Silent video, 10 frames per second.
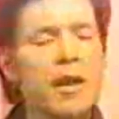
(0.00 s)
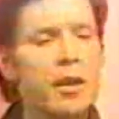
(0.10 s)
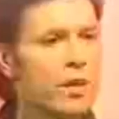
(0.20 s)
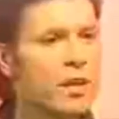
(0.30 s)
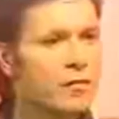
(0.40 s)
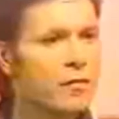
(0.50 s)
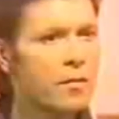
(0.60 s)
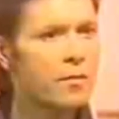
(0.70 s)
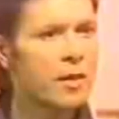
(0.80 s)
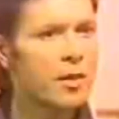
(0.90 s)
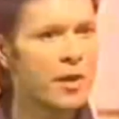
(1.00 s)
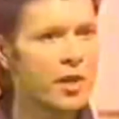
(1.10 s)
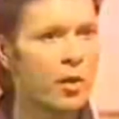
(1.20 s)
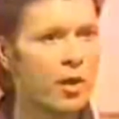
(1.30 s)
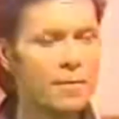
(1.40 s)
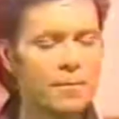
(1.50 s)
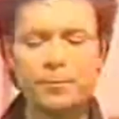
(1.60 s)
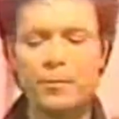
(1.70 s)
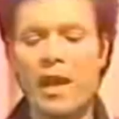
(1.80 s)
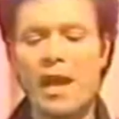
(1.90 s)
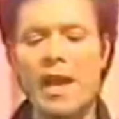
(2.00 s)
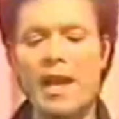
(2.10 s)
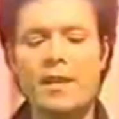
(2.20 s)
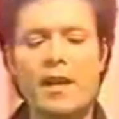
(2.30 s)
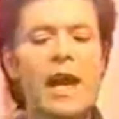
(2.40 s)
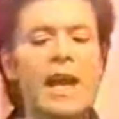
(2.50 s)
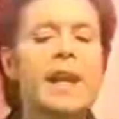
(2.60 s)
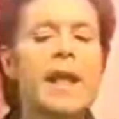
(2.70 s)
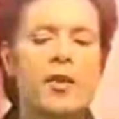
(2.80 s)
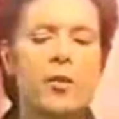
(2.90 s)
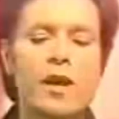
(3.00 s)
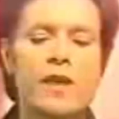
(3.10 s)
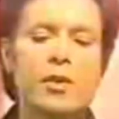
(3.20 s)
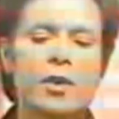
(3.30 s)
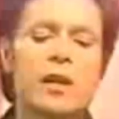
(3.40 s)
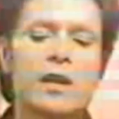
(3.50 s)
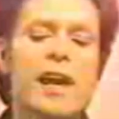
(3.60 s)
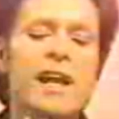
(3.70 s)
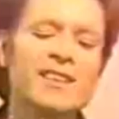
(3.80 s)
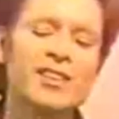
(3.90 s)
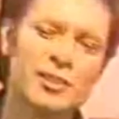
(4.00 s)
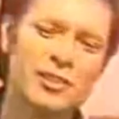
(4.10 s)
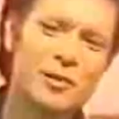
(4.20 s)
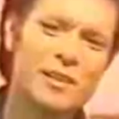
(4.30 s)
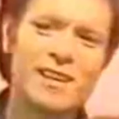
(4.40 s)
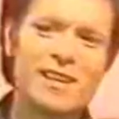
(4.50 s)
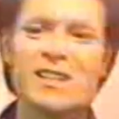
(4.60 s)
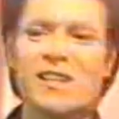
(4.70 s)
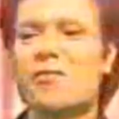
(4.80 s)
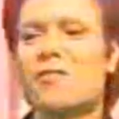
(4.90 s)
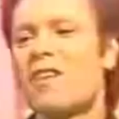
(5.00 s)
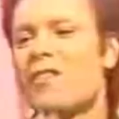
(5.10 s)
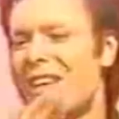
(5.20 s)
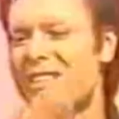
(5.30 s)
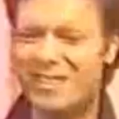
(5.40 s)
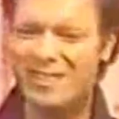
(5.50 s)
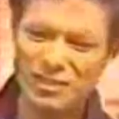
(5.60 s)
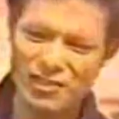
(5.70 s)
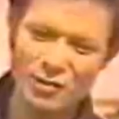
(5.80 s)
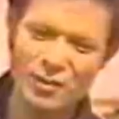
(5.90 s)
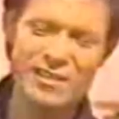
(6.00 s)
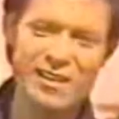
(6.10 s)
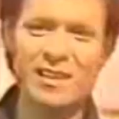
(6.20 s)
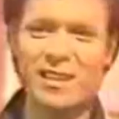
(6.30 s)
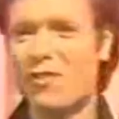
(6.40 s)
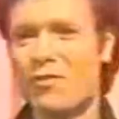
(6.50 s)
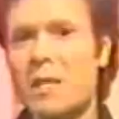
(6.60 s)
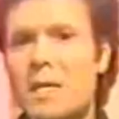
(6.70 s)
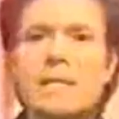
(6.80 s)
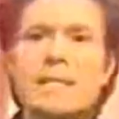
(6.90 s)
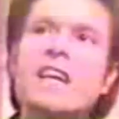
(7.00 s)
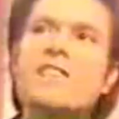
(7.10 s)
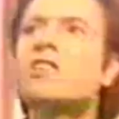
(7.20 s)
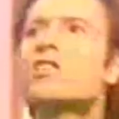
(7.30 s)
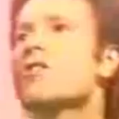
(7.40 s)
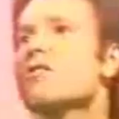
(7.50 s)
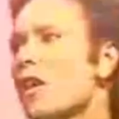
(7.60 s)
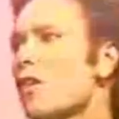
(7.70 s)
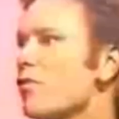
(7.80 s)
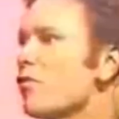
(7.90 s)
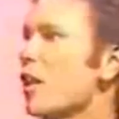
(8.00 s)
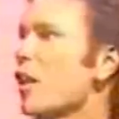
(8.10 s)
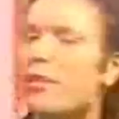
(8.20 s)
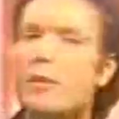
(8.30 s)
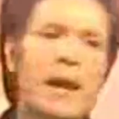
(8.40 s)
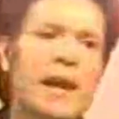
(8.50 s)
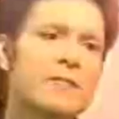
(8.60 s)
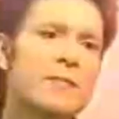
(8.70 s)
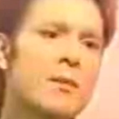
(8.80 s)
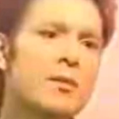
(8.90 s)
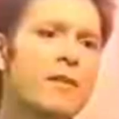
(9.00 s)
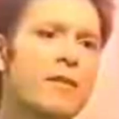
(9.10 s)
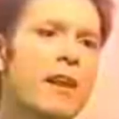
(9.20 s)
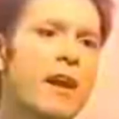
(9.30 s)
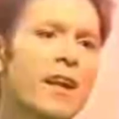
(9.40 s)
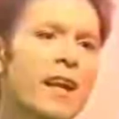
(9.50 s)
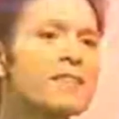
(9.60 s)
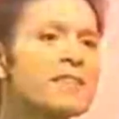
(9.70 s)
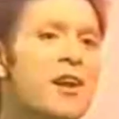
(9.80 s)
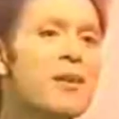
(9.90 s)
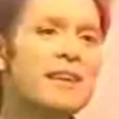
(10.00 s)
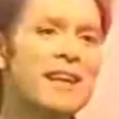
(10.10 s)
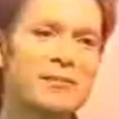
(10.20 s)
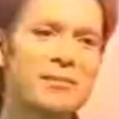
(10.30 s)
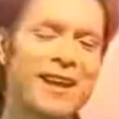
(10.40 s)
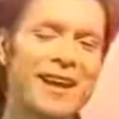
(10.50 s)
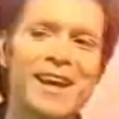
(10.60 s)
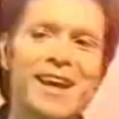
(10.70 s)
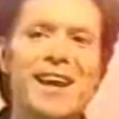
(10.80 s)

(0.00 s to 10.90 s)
Mike Reed from Radio 1, and another. We haven't got... Elton couldn't do it, he's out the country. David Essex couldn't do it, he's out the country. Davy Jones goes and starts in a pantomime on the very night, and he's terribly keen to play.